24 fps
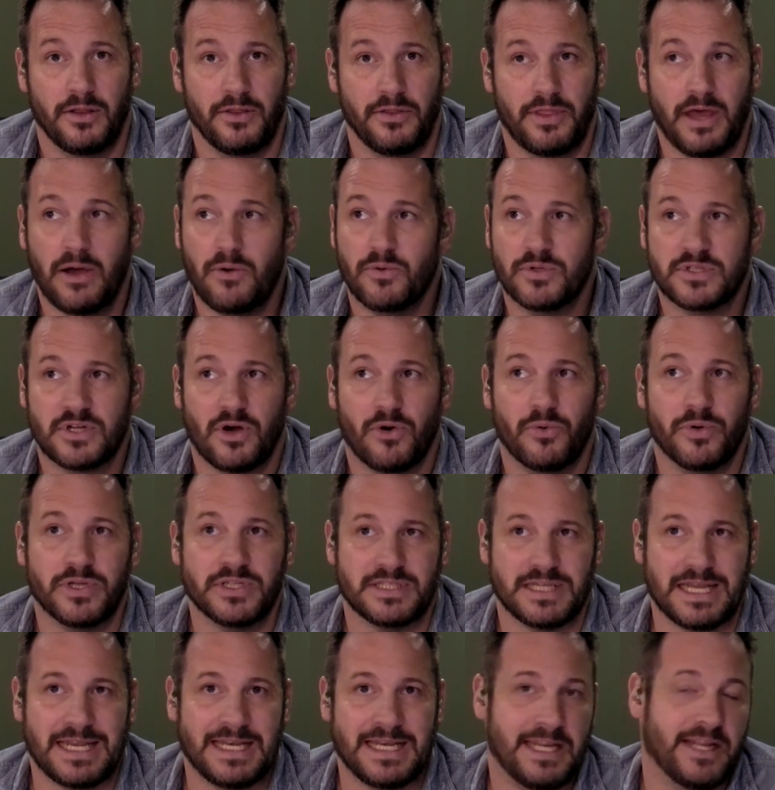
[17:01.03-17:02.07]
that was
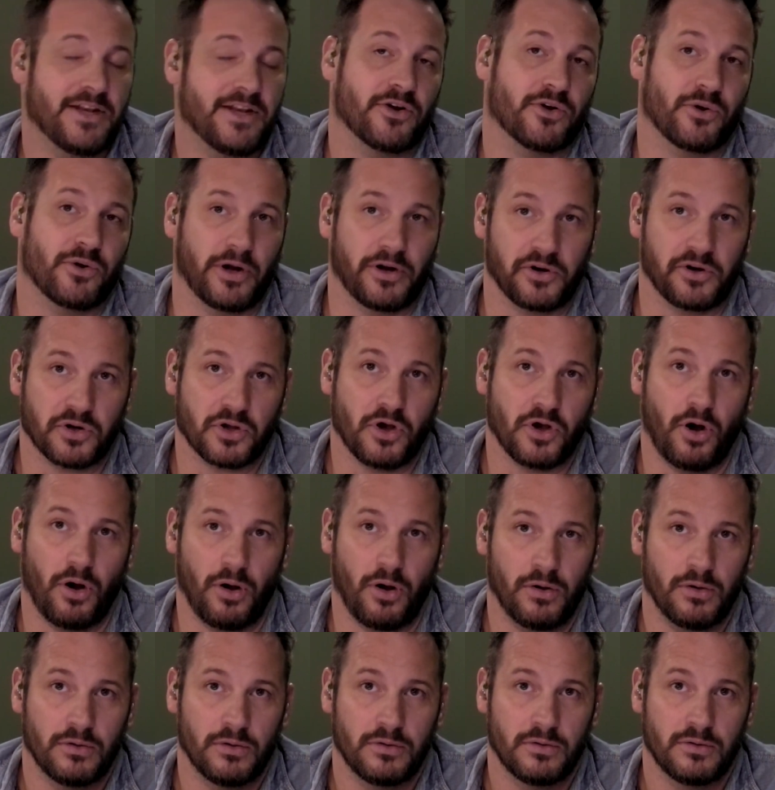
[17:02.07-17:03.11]
always an integrator
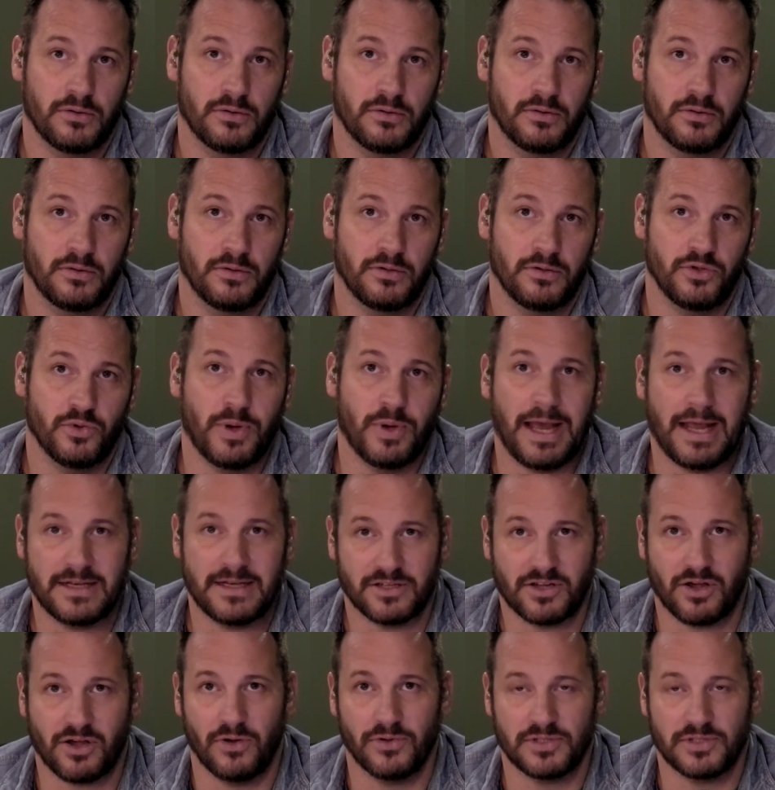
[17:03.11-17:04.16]
call. You had
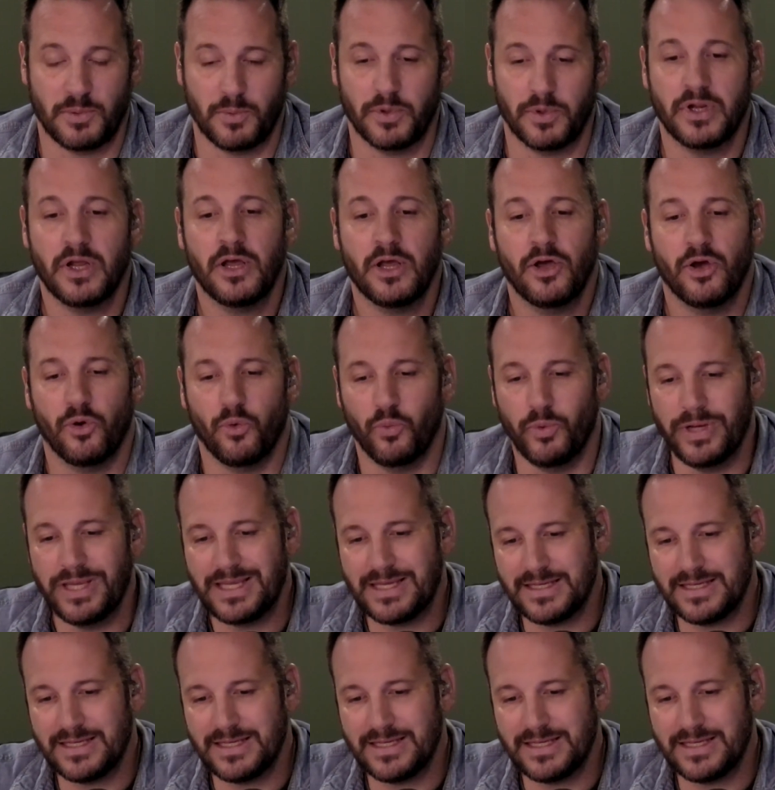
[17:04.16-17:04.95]
to call someone. We